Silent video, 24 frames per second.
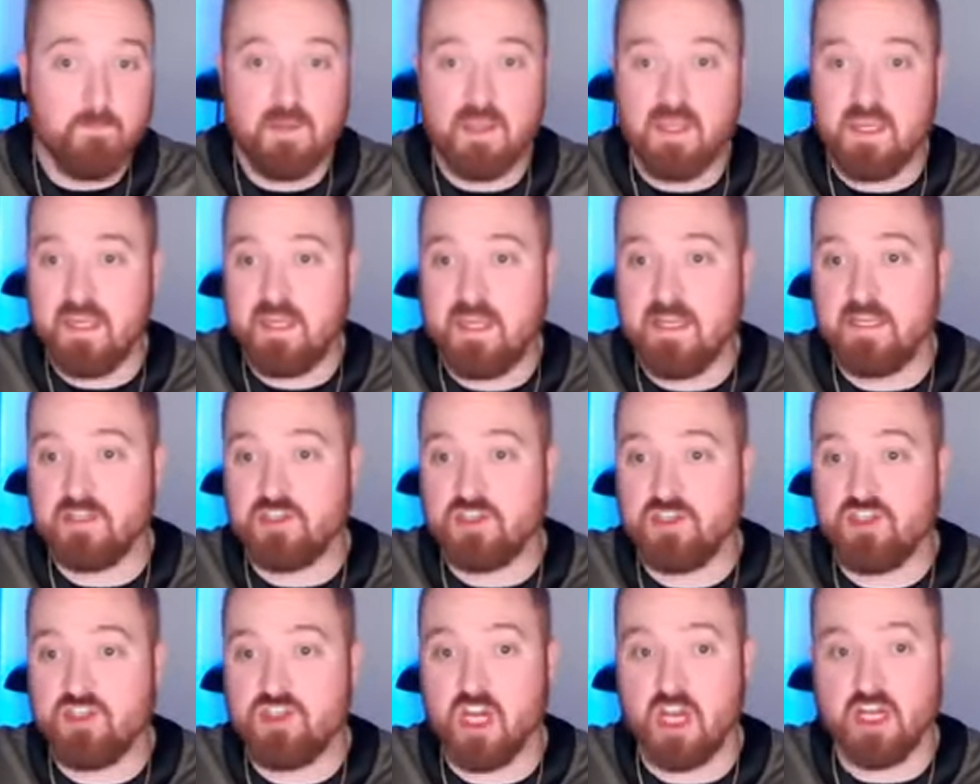
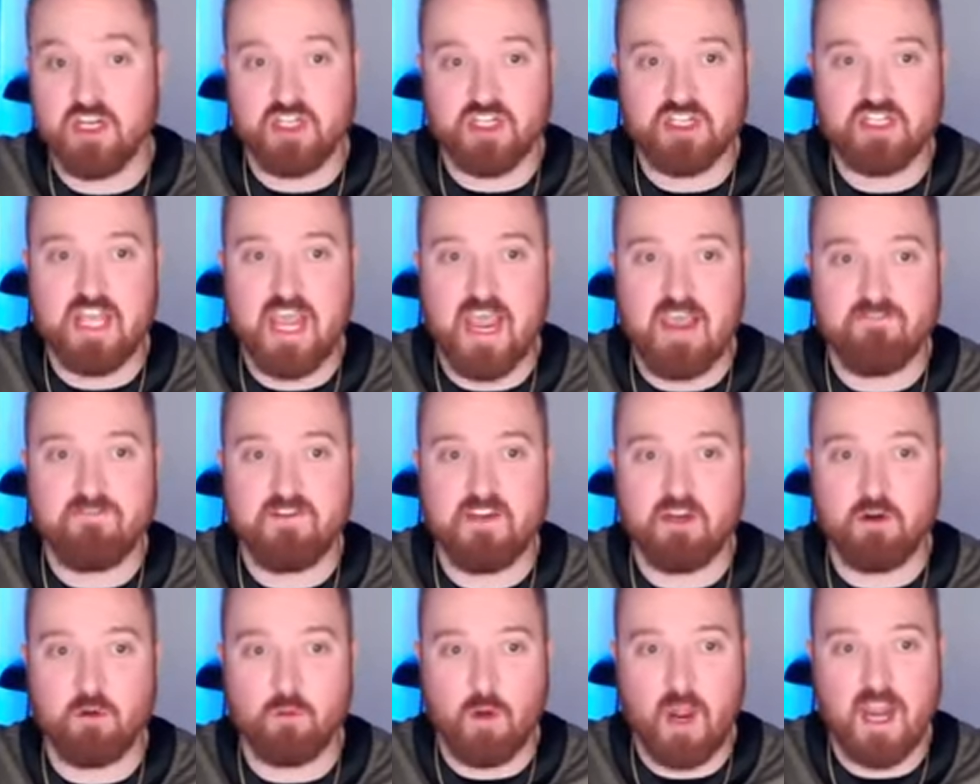is judges
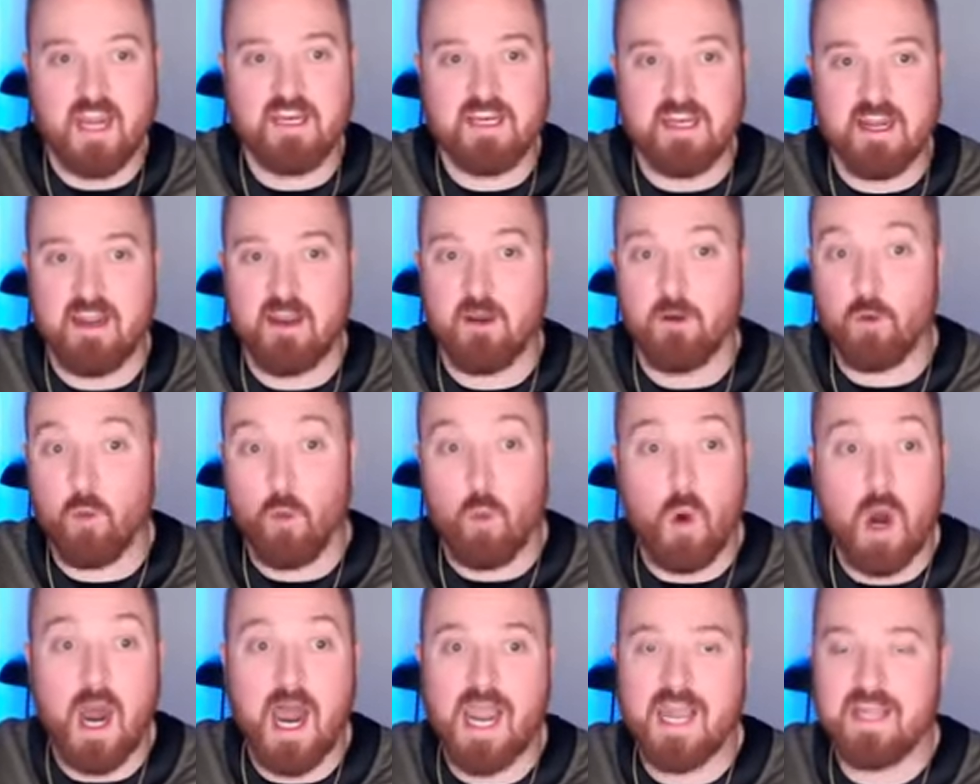having to write down
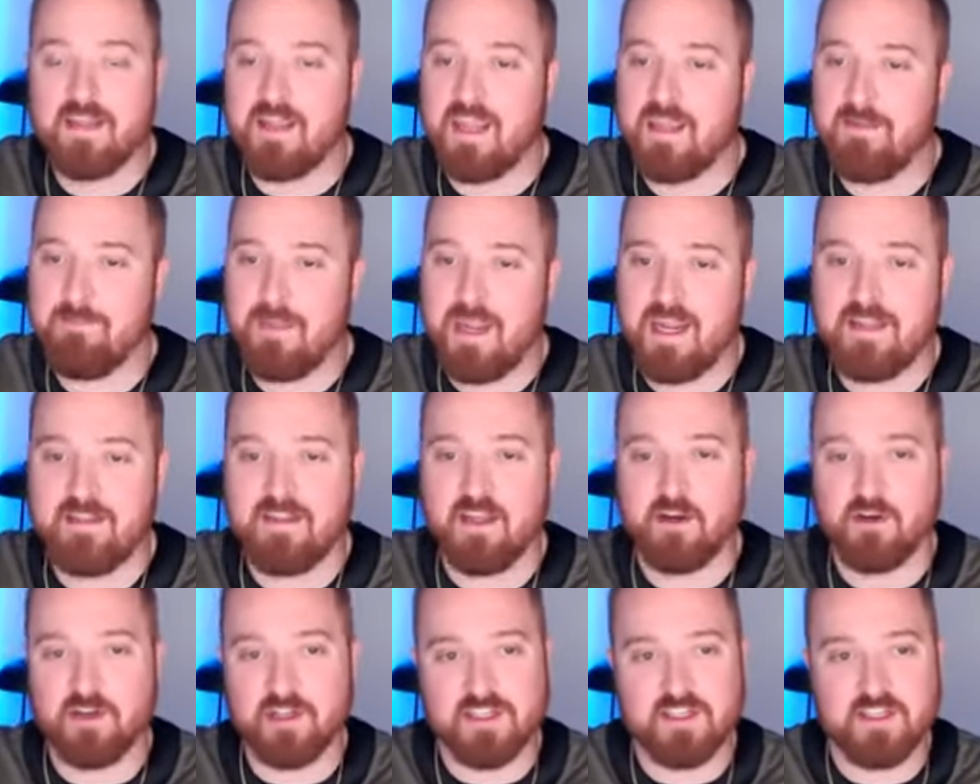why they made
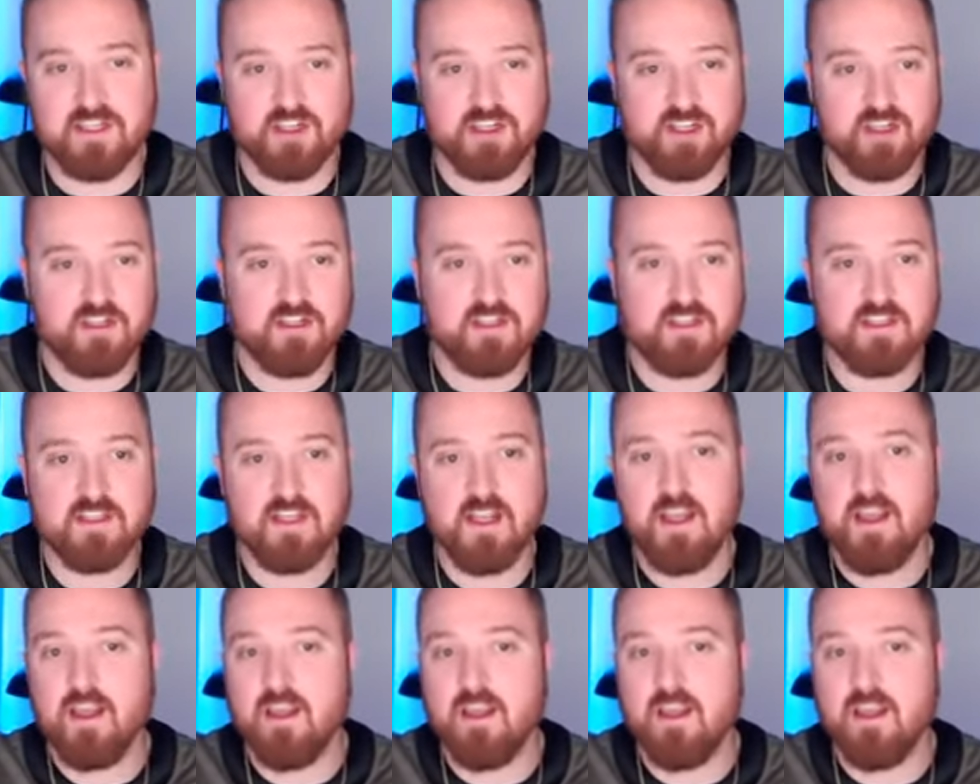their decisions.